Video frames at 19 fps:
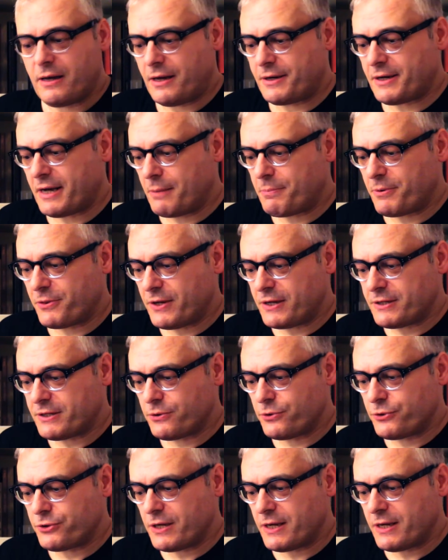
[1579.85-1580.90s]
and
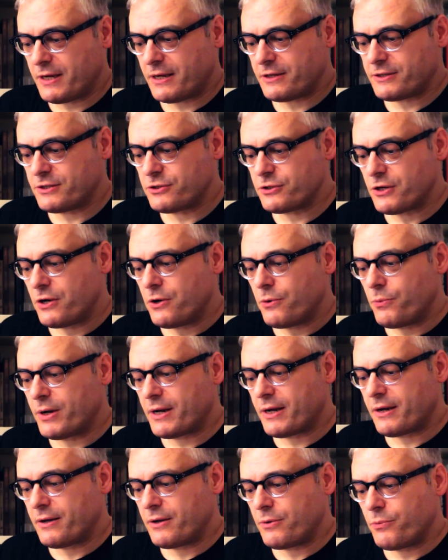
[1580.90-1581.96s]
hypothetical thinking, since
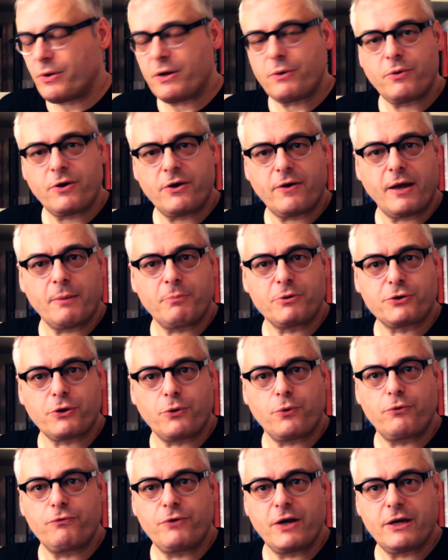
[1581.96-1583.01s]
we're able
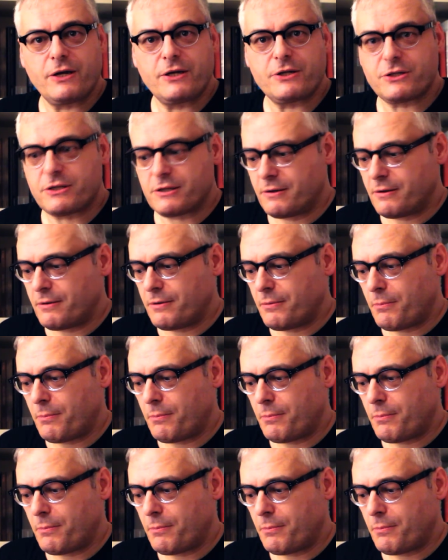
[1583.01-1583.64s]
to rehearse